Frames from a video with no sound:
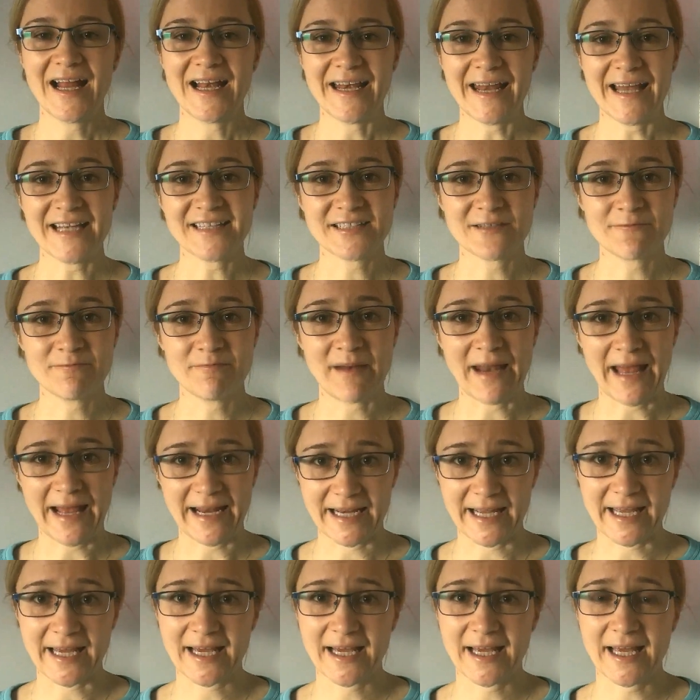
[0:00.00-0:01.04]
Lesson
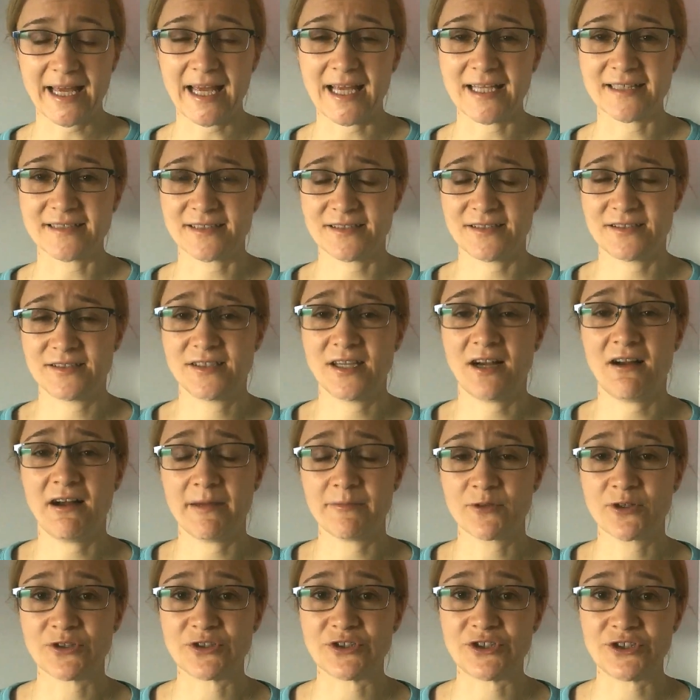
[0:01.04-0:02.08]
planning is a
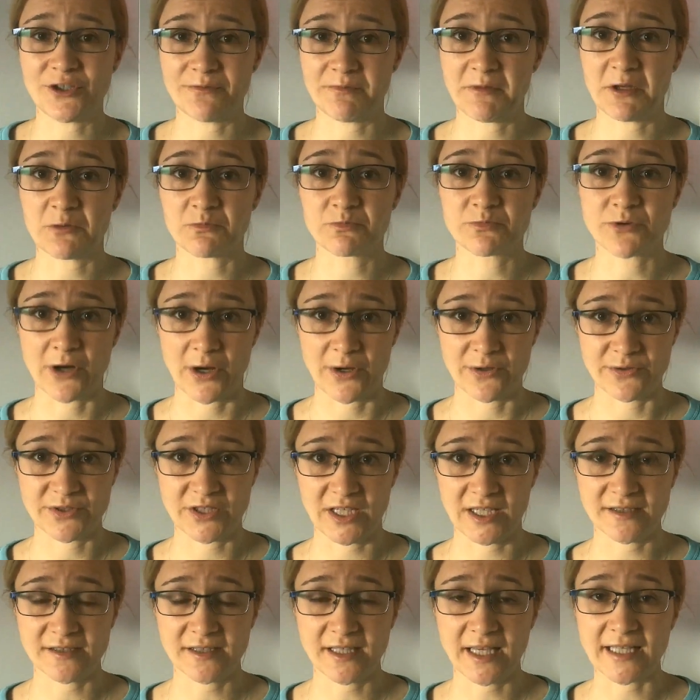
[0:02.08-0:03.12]
time-consuming
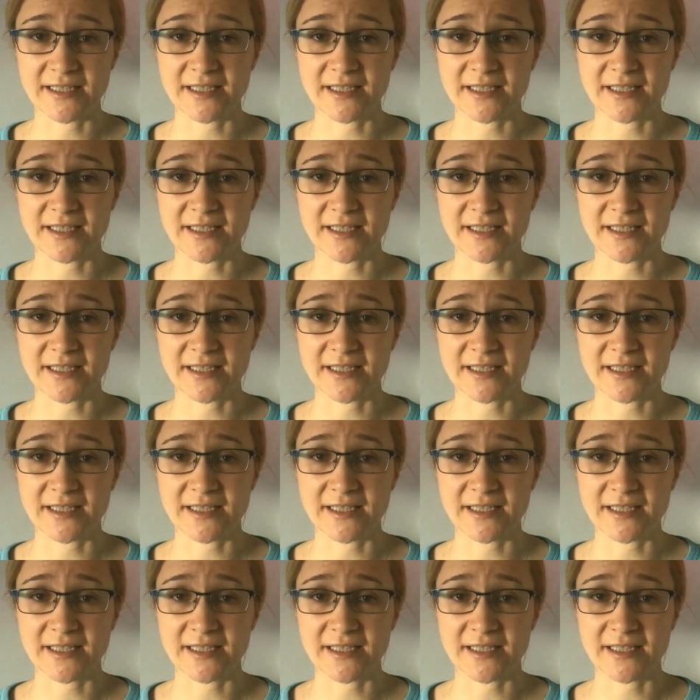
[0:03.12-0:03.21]
process.